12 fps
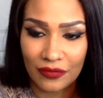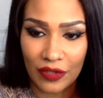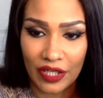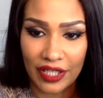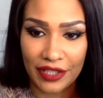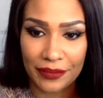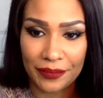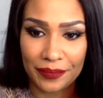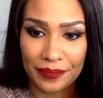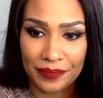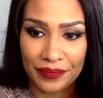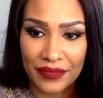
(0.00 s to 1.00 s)
Right.
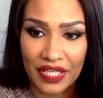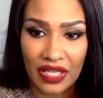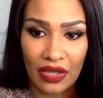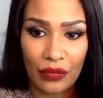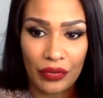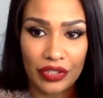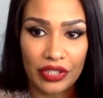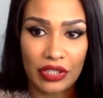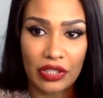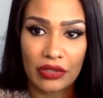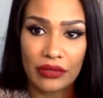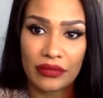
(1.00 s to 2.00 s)
Well, you
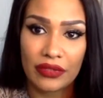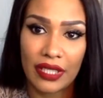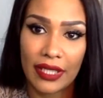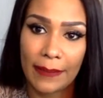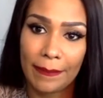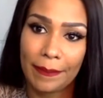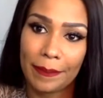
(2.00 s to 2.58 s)
know, like,